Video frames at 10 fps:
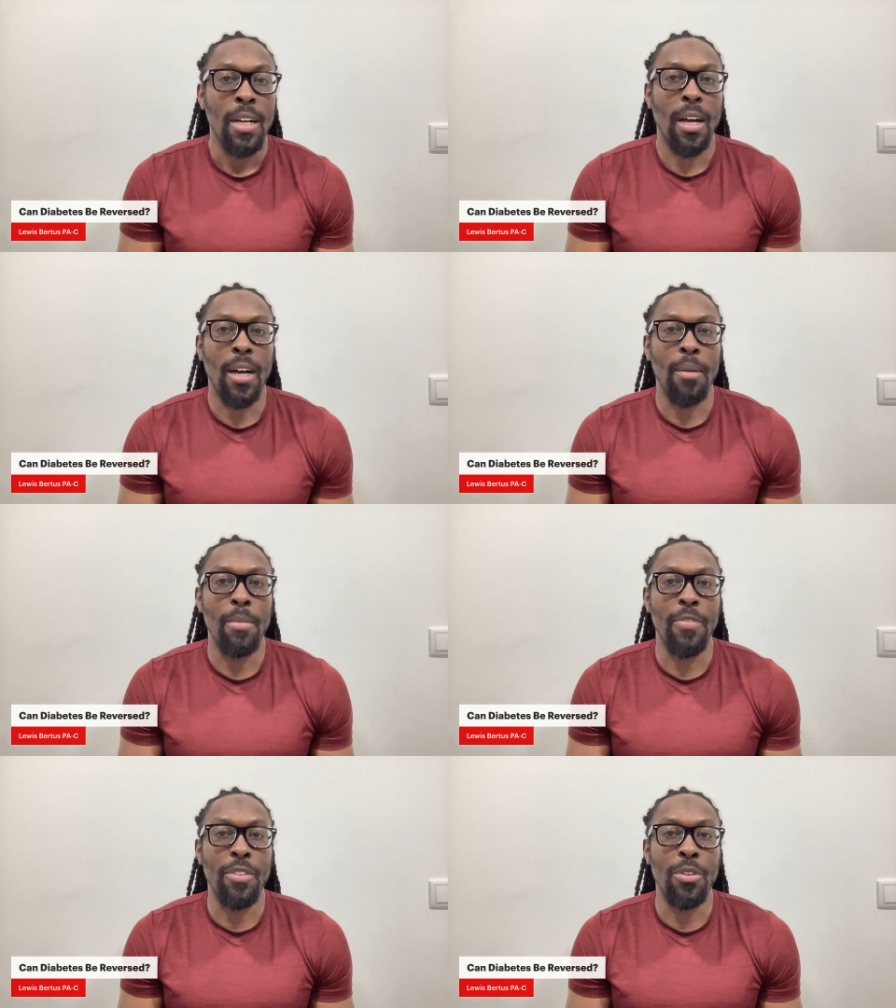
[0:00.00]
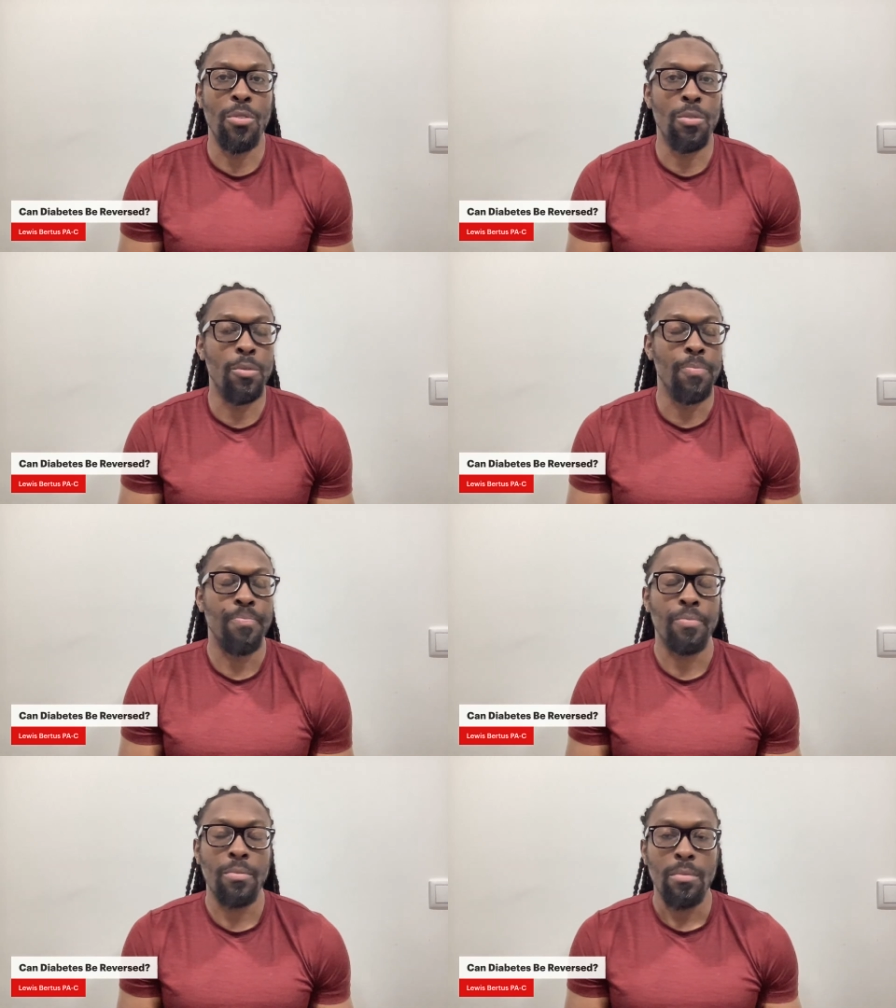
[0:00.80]
If you
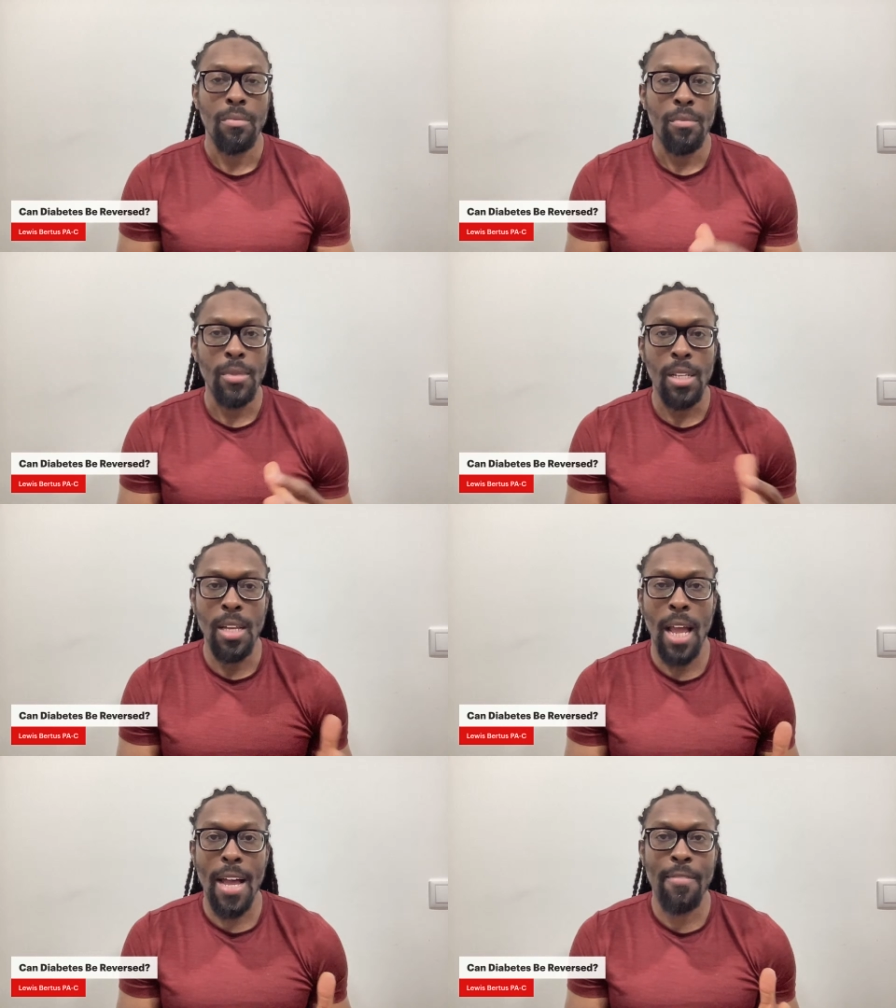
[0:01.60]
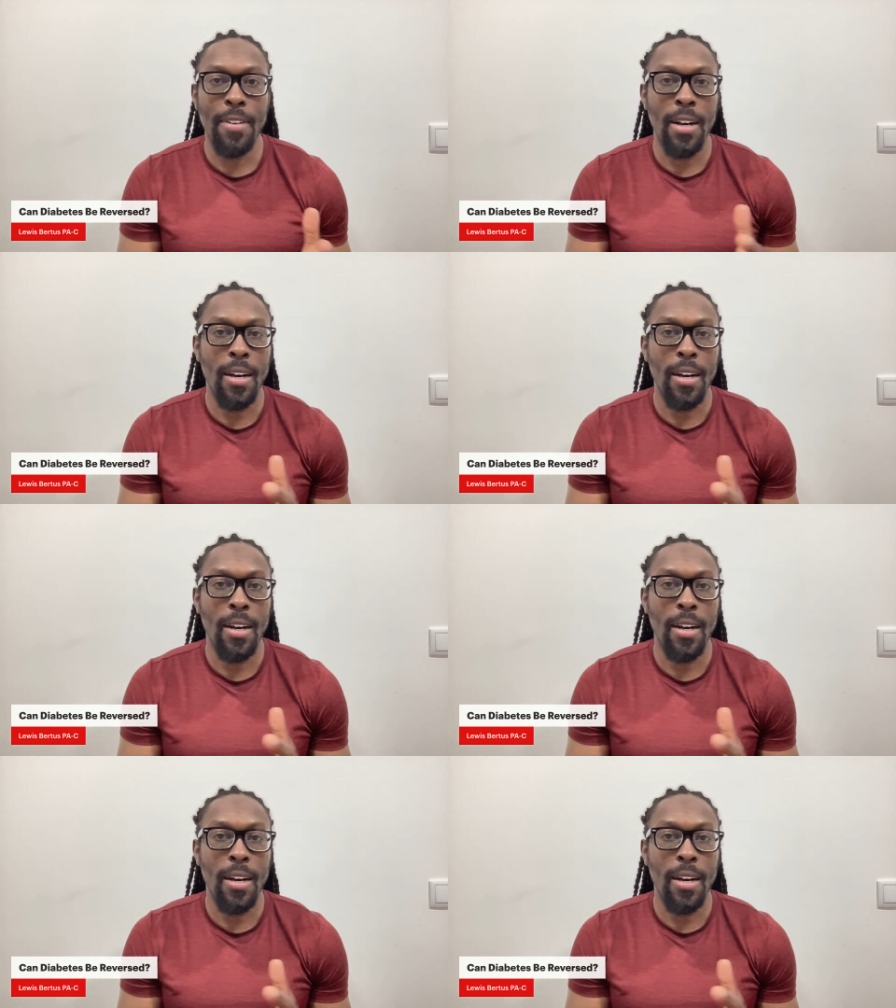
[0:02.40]
have